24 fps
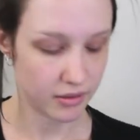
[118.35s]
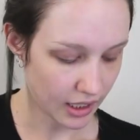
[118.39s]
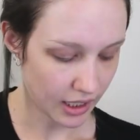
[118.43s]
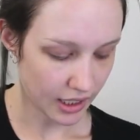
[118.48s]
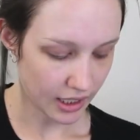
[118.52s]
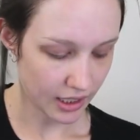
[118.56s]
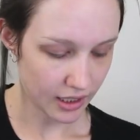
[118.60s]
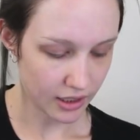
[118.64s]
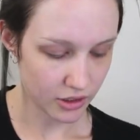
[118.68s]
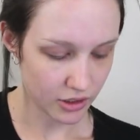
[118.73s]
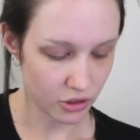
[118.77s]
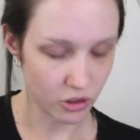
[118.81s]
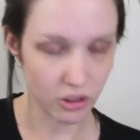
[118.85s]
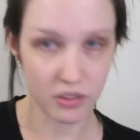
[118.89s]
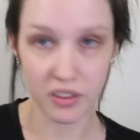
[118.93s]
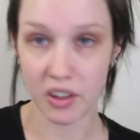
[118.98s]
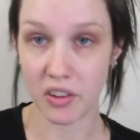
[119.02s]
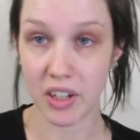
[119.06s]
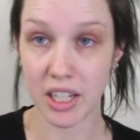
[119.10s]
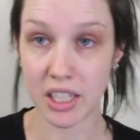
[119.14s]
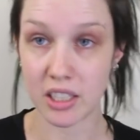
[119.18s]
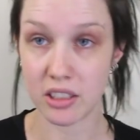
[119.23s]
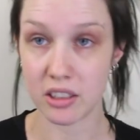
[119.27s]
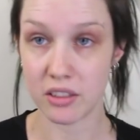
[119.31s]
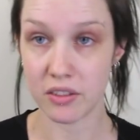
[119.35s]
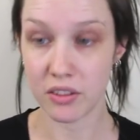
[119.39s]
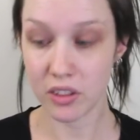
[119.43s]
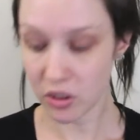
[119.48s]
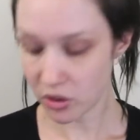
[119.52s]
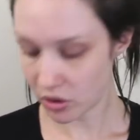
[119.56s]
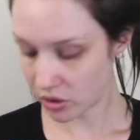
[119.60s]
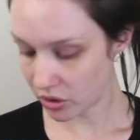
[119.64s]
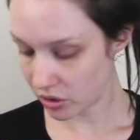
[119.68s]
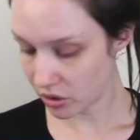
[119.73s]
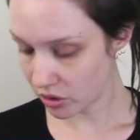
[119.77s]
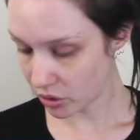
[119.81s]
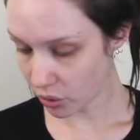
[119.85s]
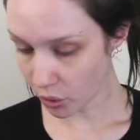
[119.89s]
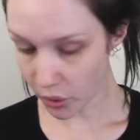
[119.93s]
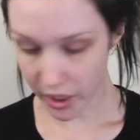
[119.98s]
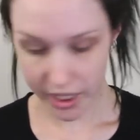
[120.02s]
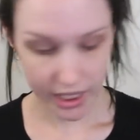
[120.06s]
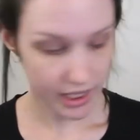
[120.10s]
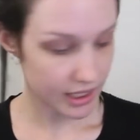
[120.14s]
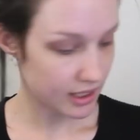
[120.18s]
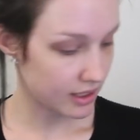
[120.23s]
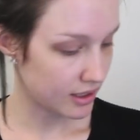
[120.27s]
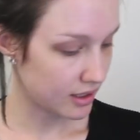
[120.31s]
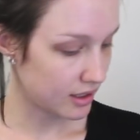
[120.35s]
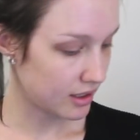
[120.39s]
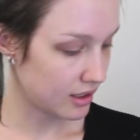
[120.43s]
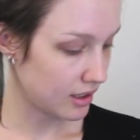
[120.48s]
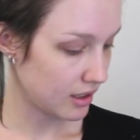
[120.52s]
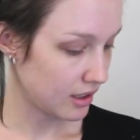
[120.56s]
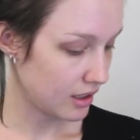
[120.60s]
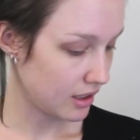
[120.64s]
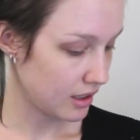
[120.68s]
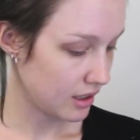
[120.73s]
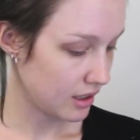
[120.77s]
and your foundation of choice.